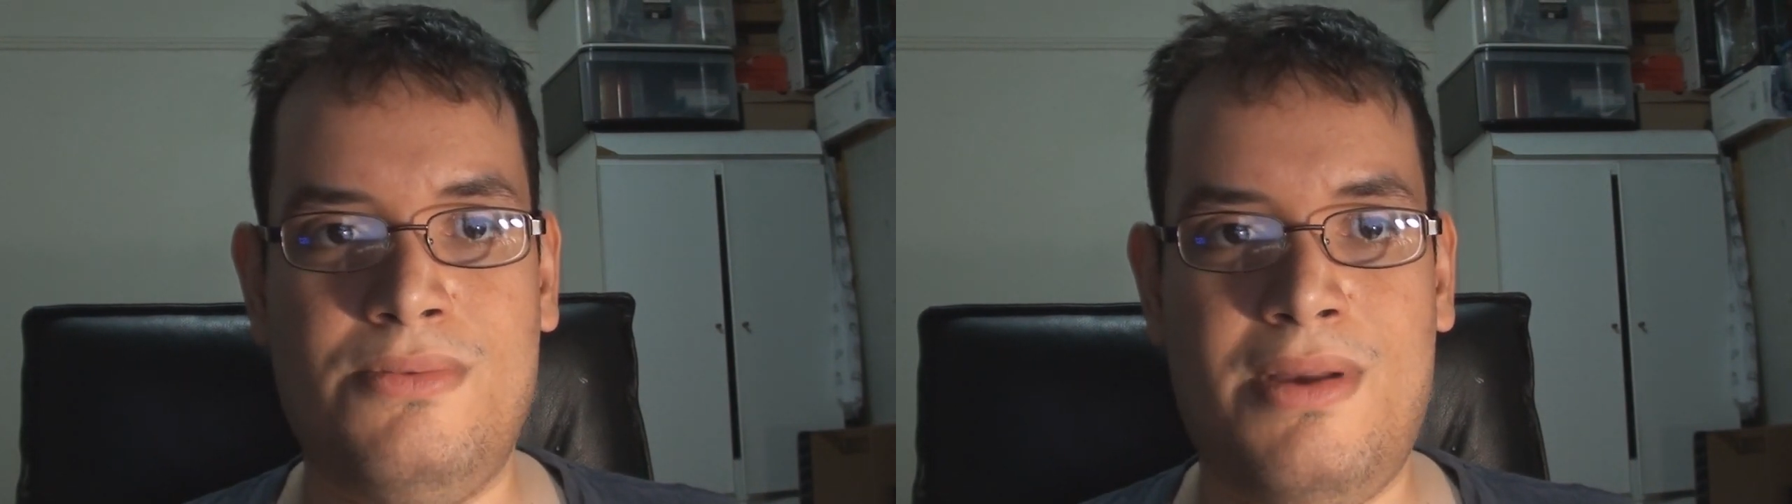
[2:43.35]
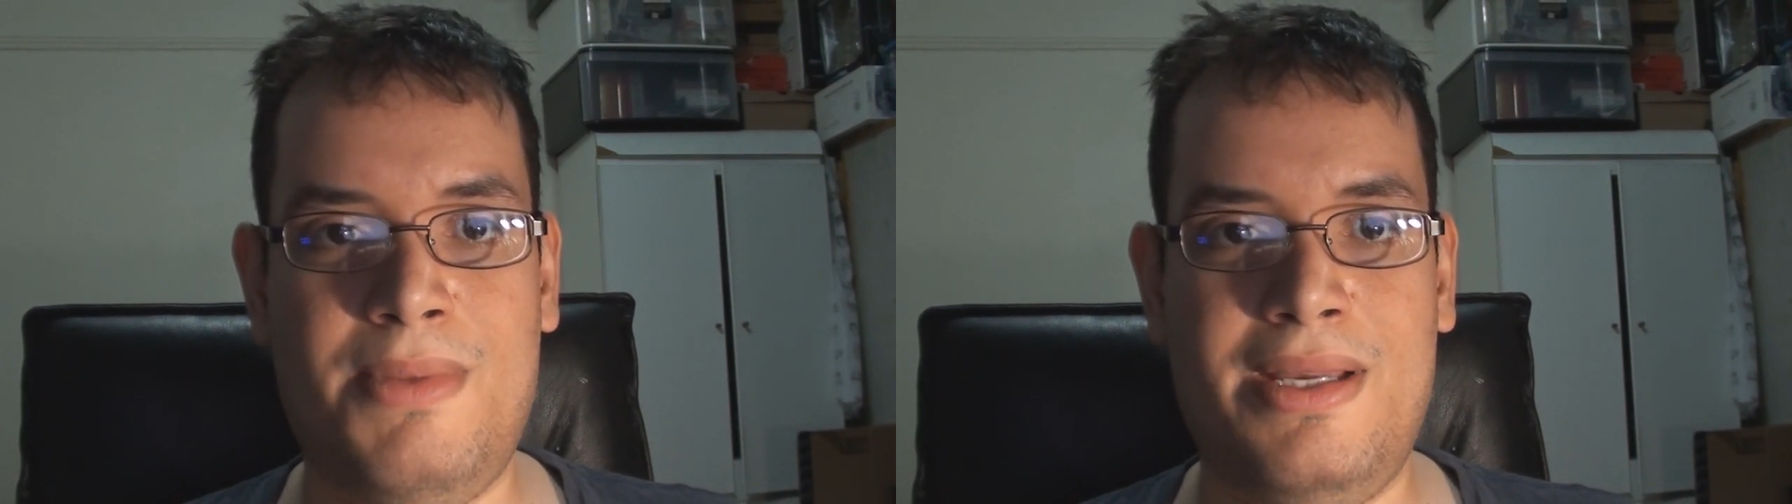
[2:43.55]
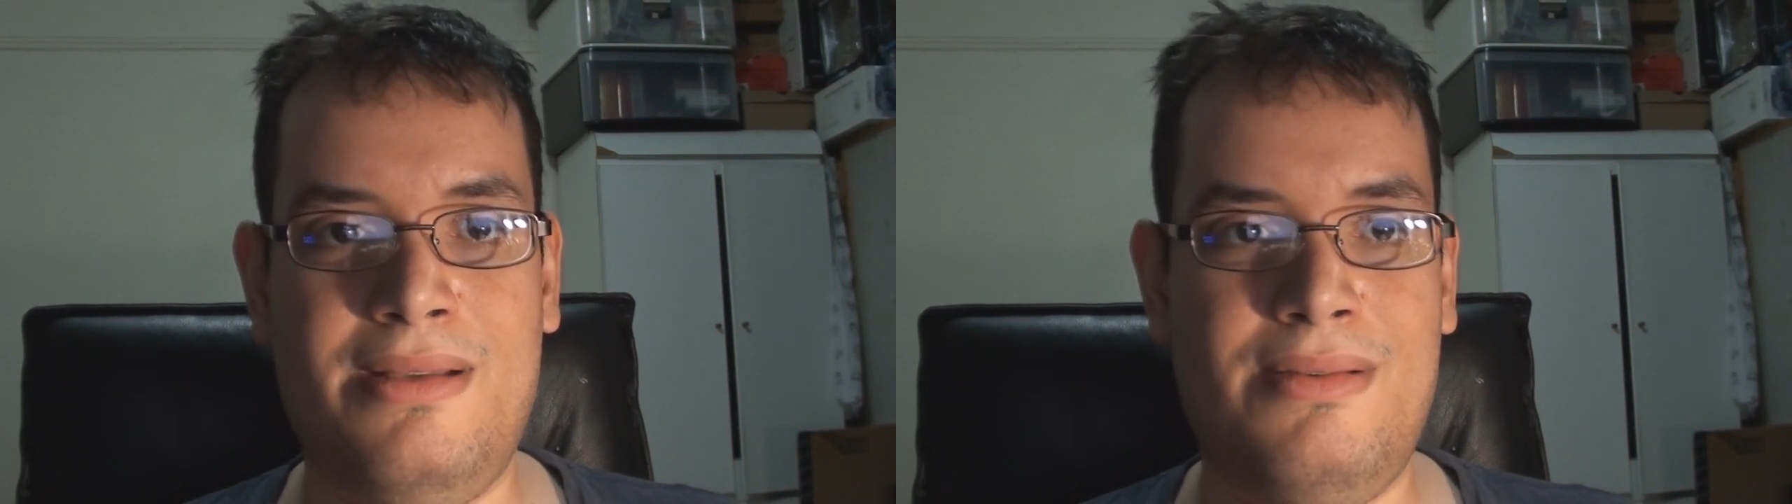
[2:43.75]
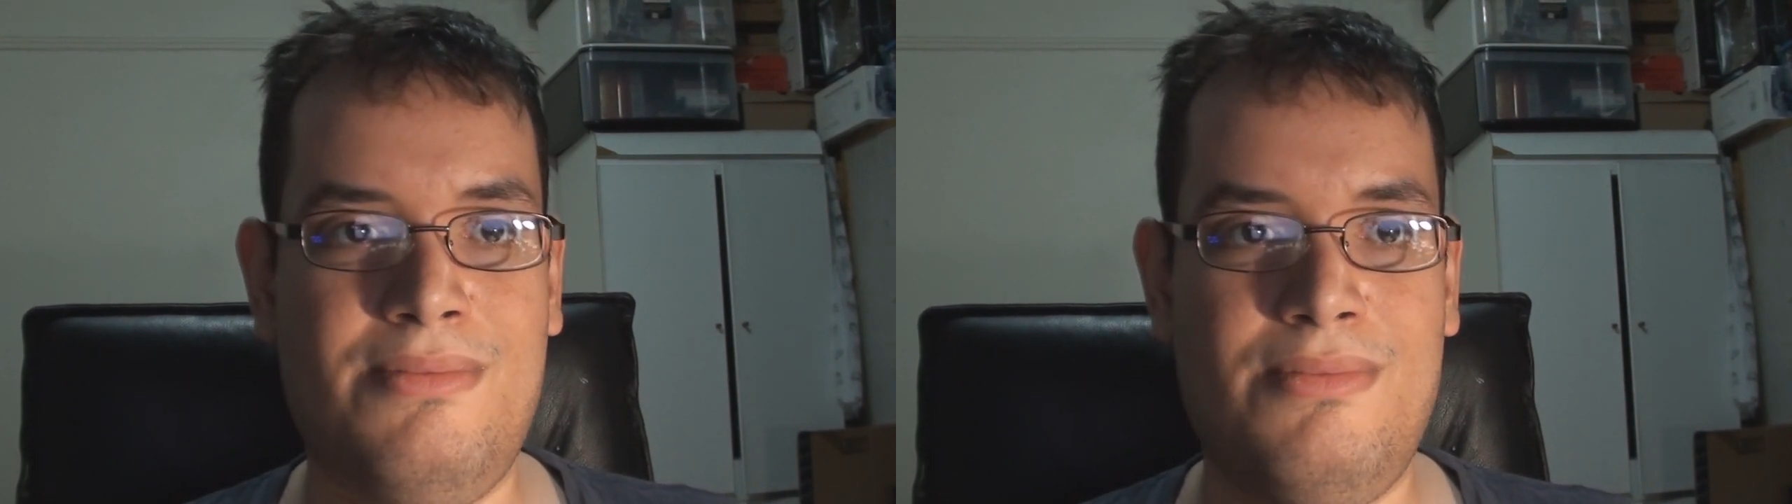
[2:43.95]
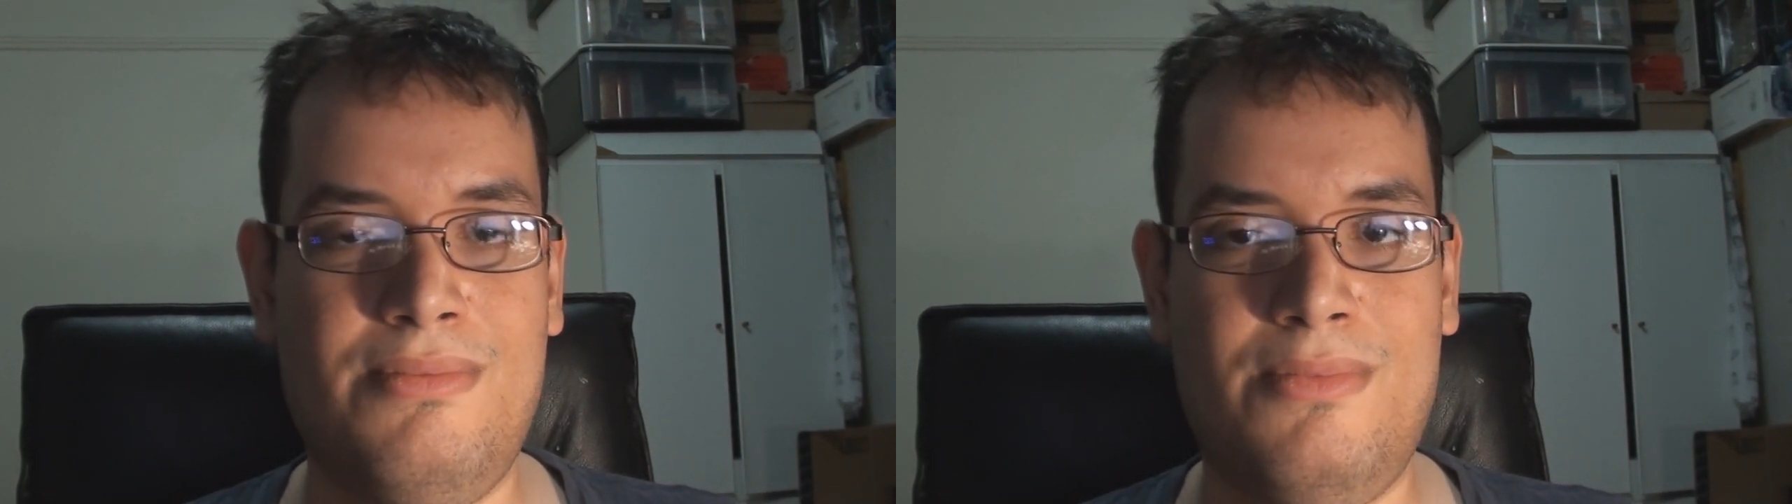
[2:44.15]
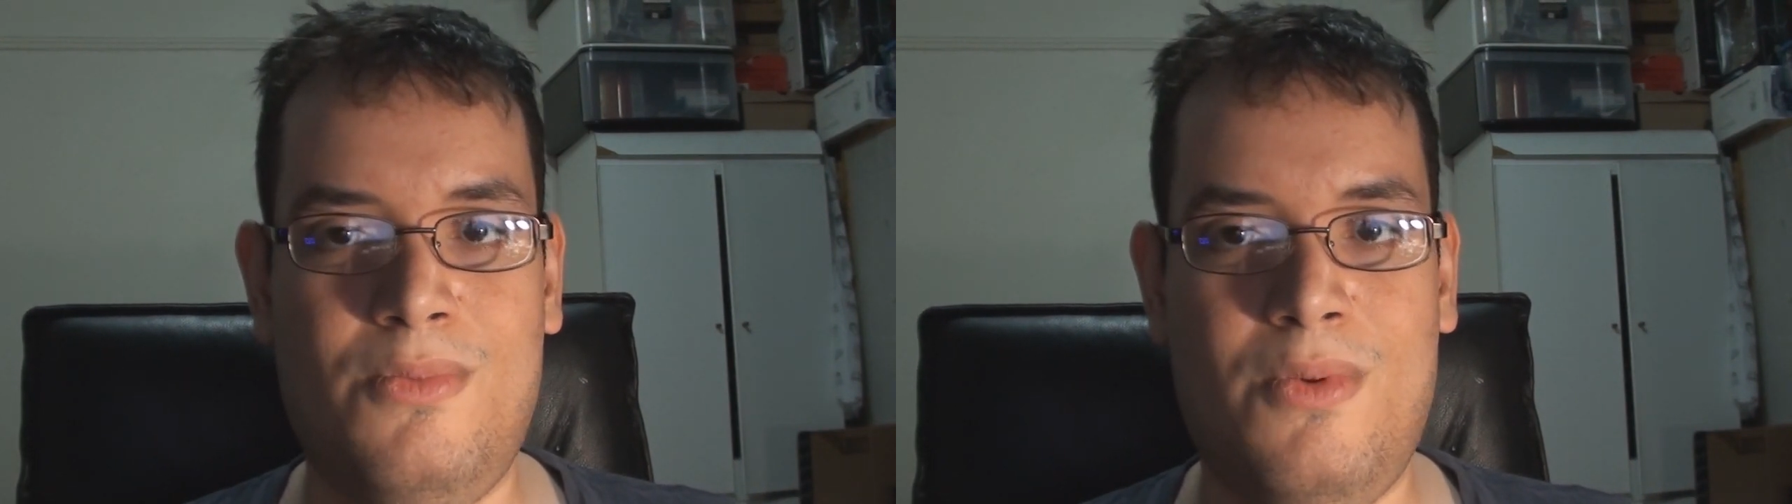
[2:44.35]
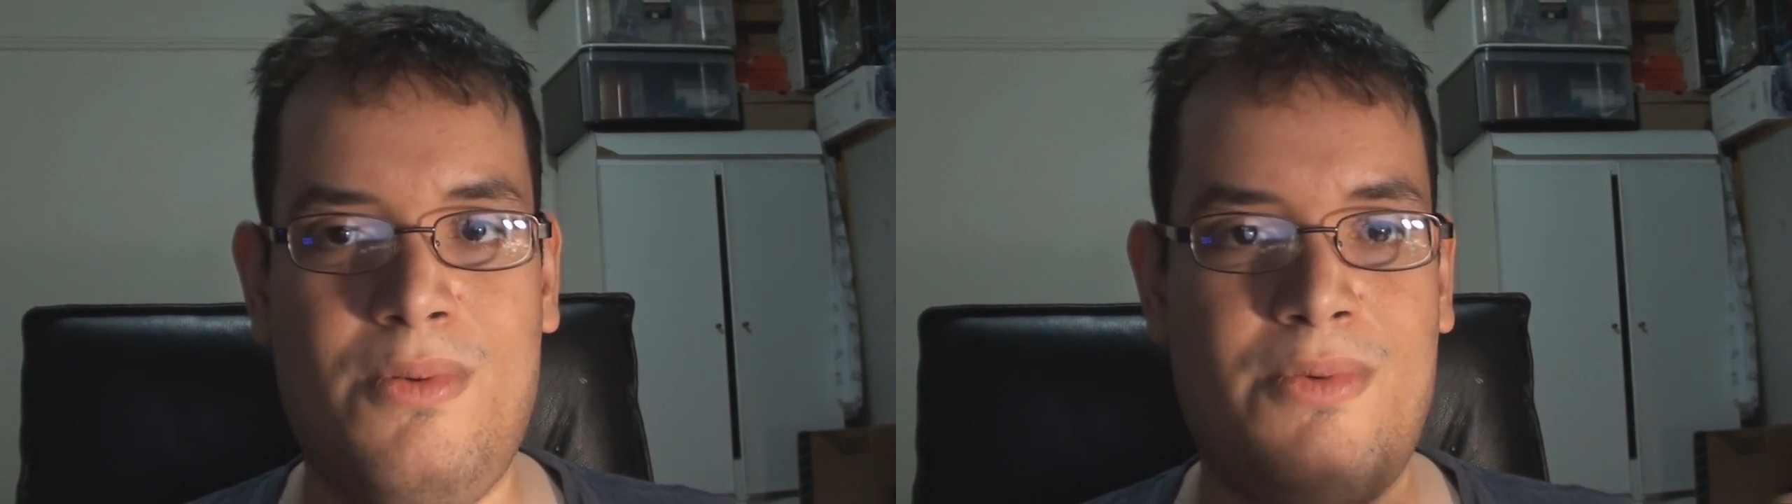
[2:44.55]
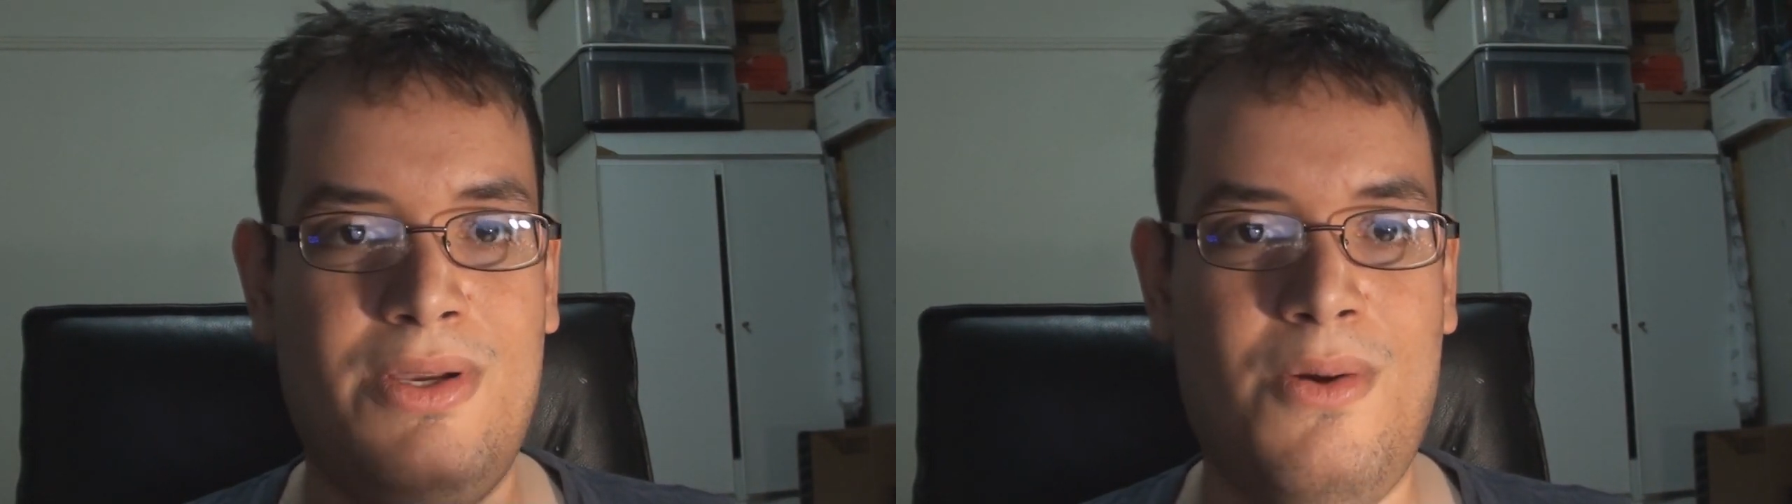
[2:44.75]
I mean,
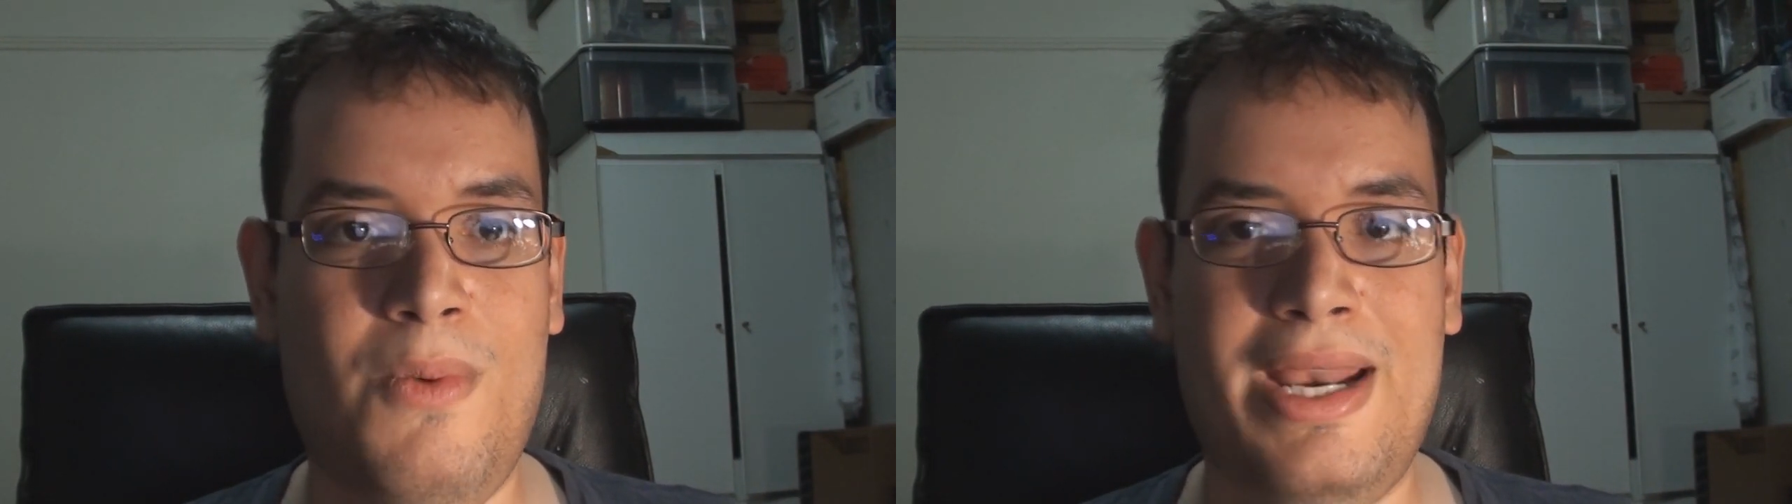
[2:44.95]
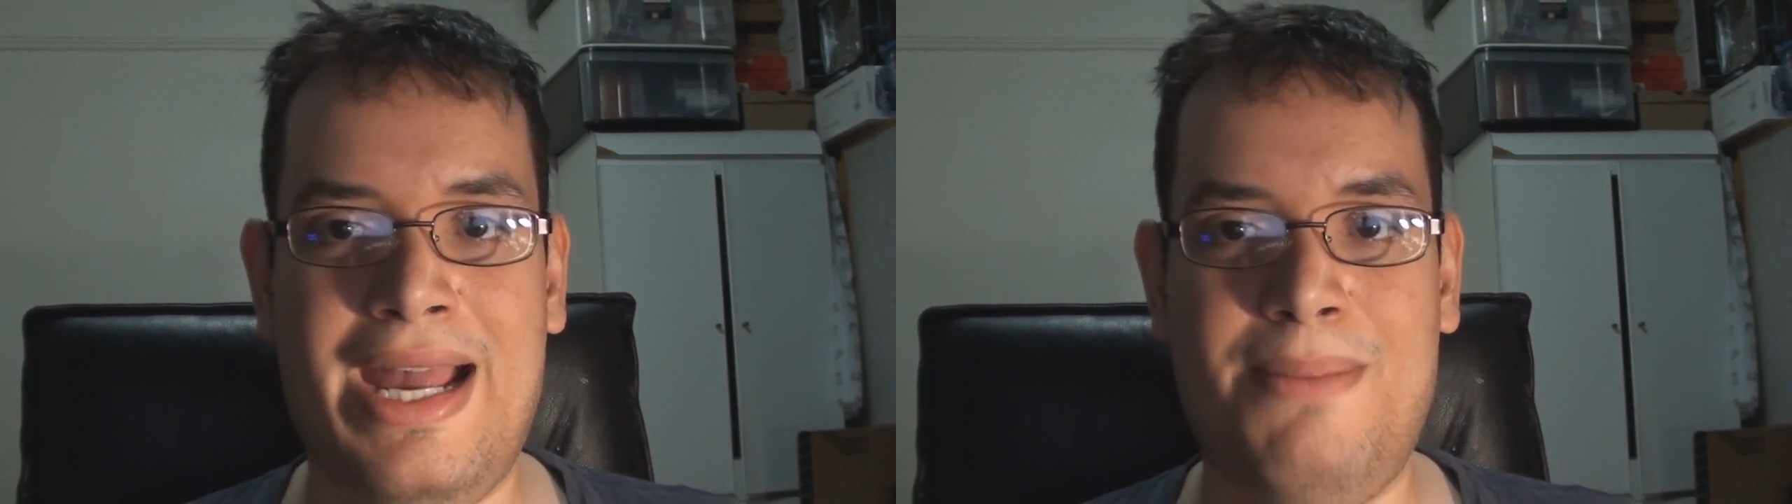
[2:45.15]
what